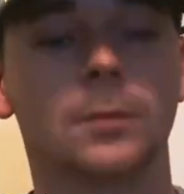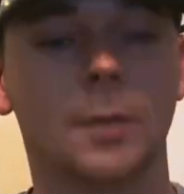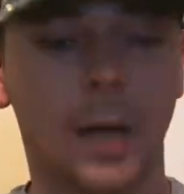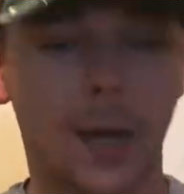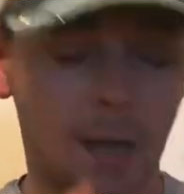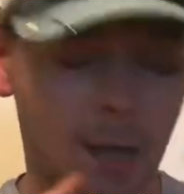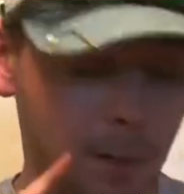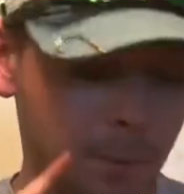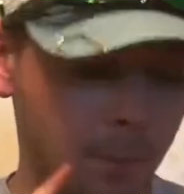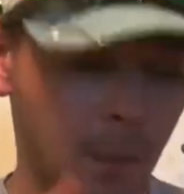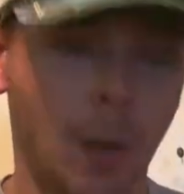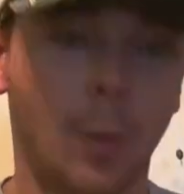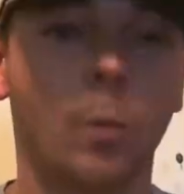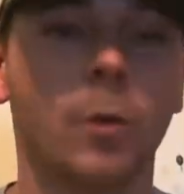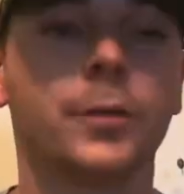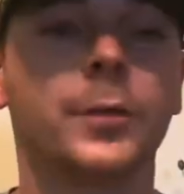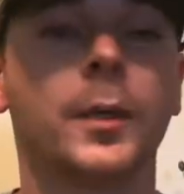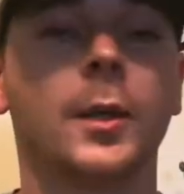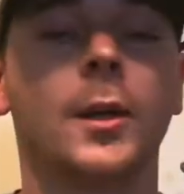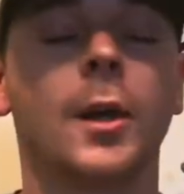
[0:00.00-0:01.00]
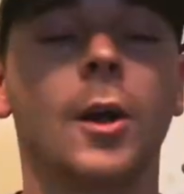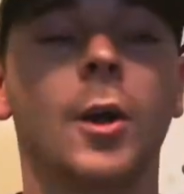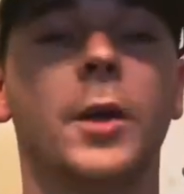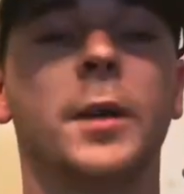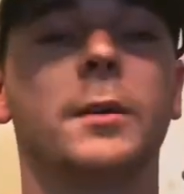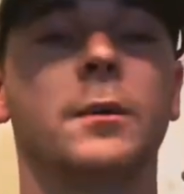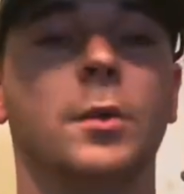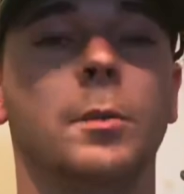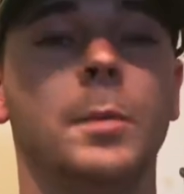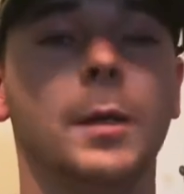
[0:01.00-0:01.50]
I want the
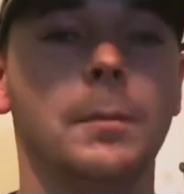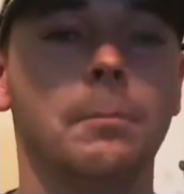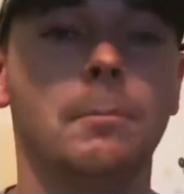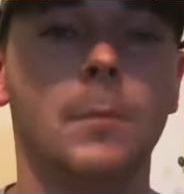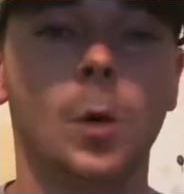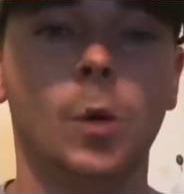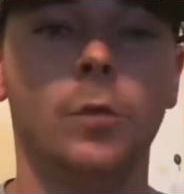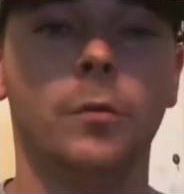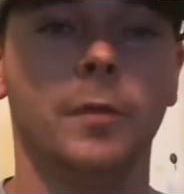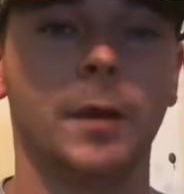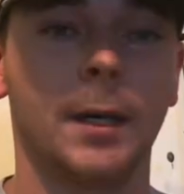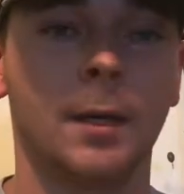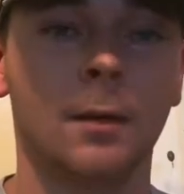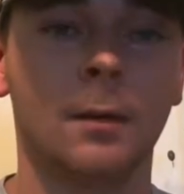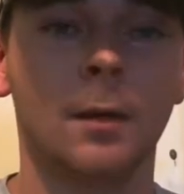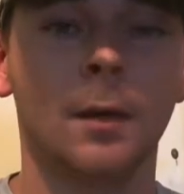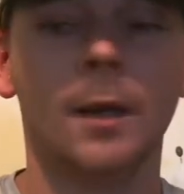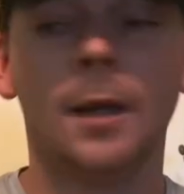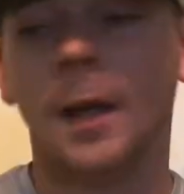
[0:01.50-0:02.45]
current to be moving.